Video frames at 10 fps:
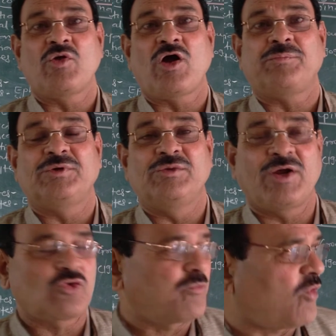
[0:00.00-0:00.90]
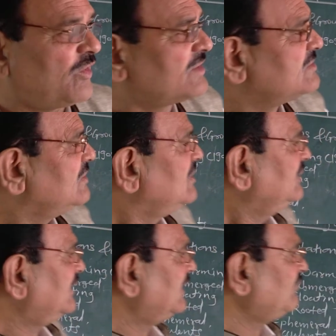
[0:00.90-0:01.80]
of nematophores.
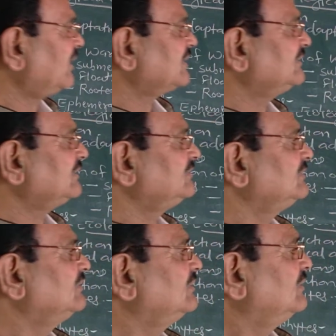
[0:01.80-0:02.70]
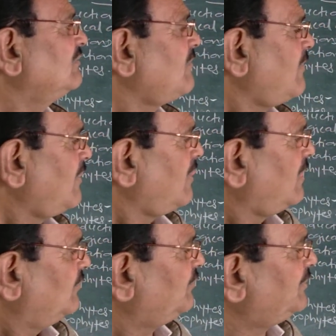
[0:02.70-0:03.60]
Then what is the
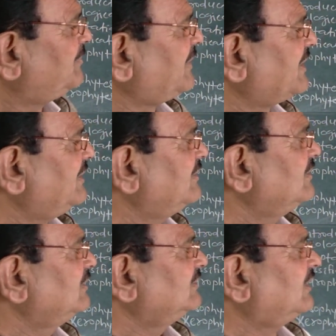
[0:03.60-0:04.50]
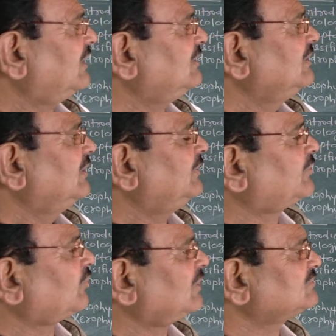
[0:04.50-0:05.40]
vivipary. Then
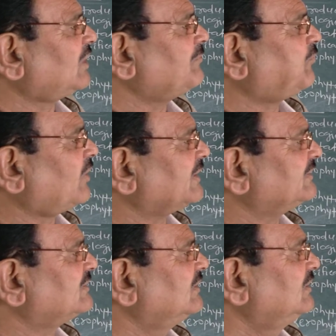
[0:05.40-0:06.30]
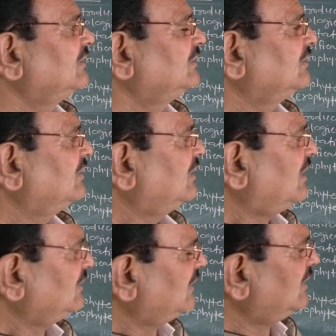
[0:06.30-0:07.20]
littoral swamp forest.
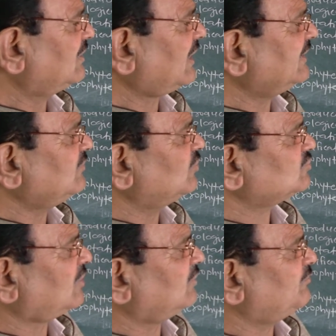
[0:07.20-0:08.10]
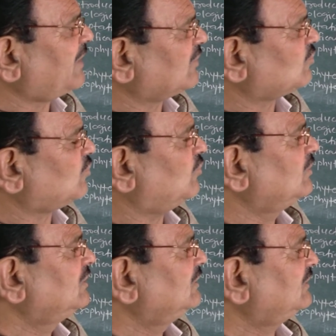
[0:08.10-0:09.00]
Then write notes on mangrove.
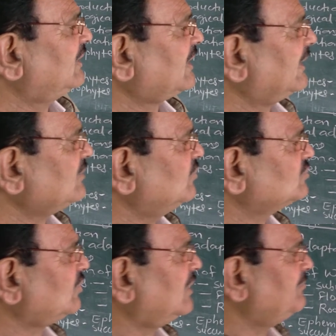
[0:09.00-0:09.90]
Then write notes on